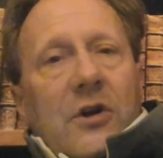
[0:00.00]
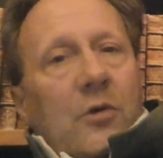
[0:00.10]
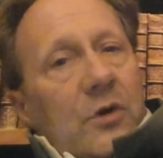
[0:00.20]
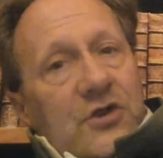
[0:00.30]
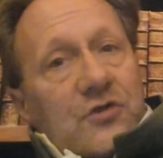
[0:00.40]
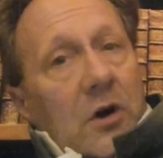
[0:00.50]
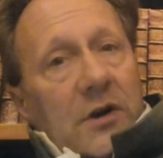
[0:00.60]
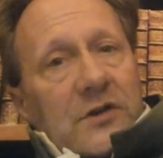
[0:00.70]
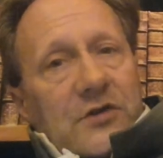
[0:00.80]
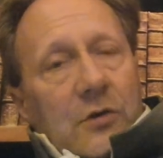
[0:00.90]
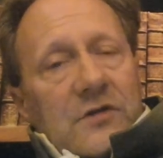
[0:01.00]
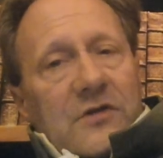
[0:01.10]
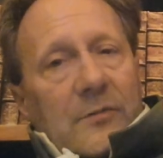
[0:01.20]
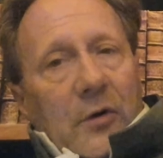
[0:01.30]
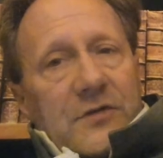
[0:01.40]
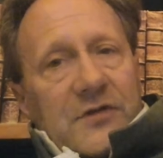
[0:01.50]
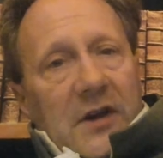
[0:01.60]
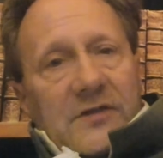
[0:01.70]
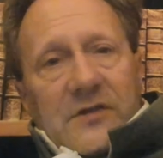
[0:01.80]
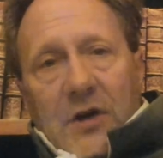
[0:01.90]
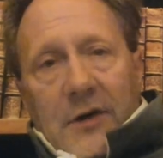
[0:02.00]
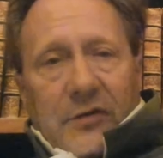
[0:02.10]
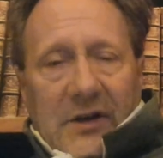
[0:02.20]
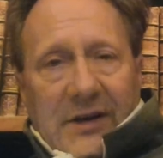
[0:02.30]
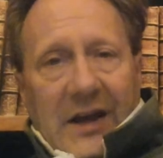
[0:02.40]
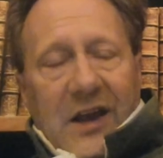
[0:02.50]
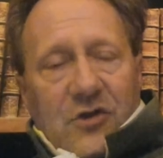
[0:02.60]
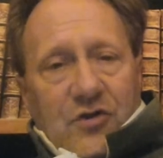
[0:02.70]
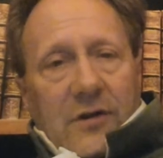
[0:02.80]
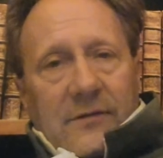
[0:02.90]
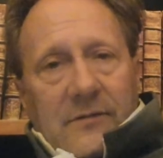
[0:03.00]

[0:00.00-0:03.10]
which drunken students of both sexes often engage in.